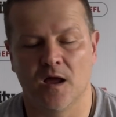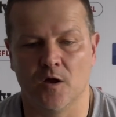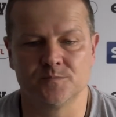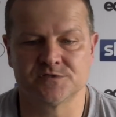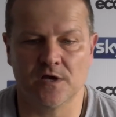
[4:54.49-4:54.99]
I
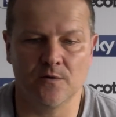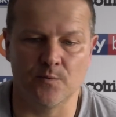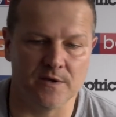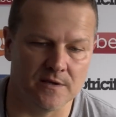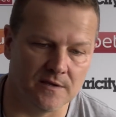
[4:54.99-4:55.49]
hope so.
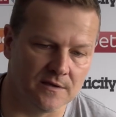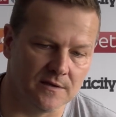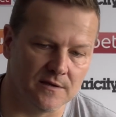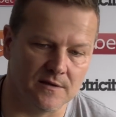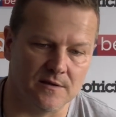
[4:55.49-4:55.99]

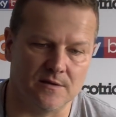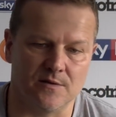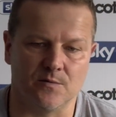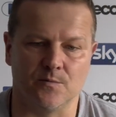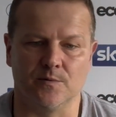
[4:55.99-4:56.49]
We
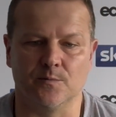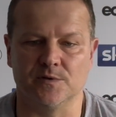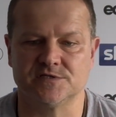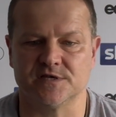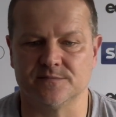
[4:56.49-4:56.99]

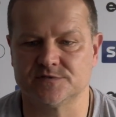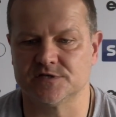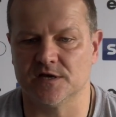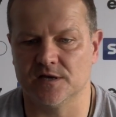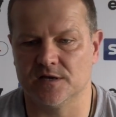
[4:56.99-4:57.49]
seem
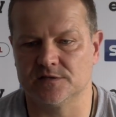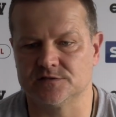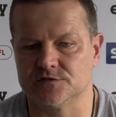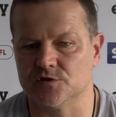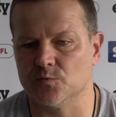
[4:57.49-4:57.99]

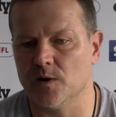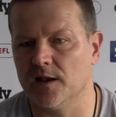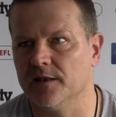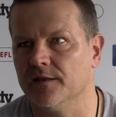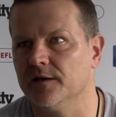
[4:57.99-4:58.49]
to do
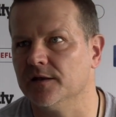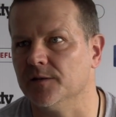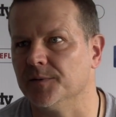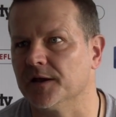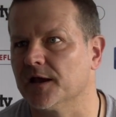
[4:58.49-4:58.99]
well in
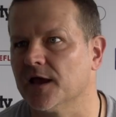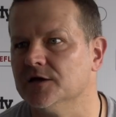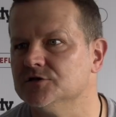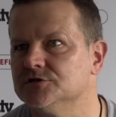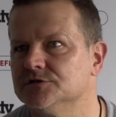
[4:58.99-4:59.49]
the big
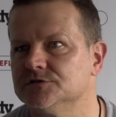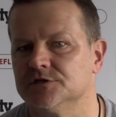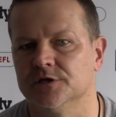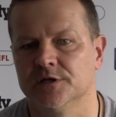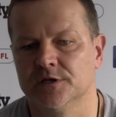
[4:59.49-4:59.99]
occasions,
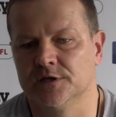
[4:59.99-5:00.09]
and